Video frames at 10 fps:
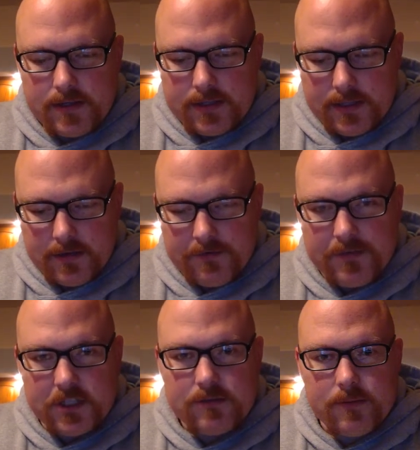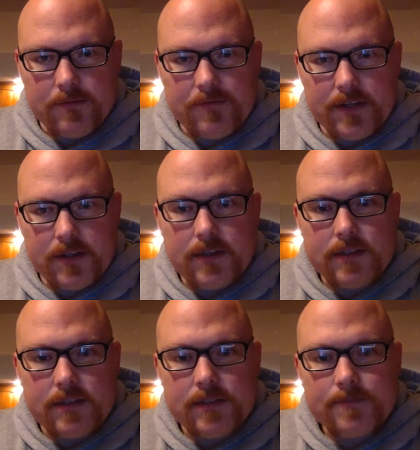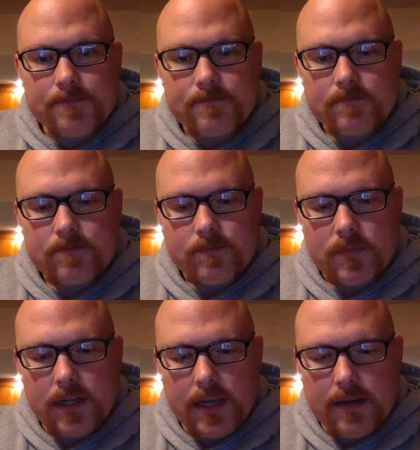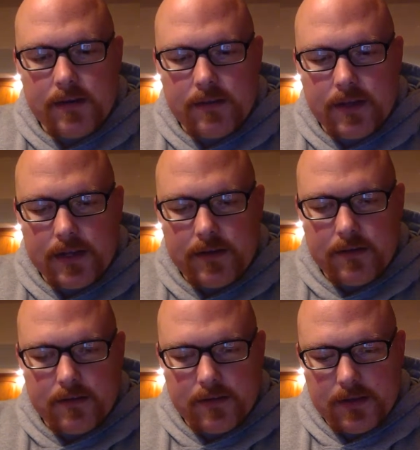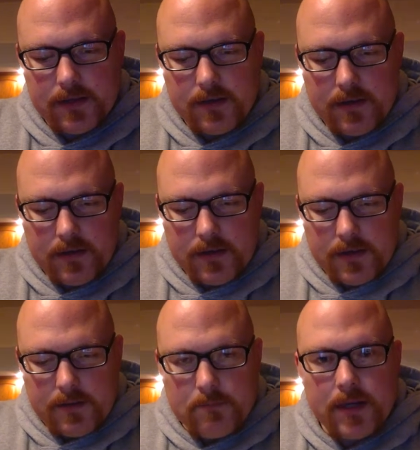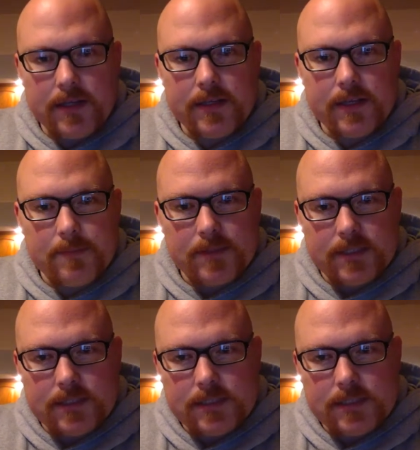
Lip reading: fish from Finland, and then the Melonlyptus.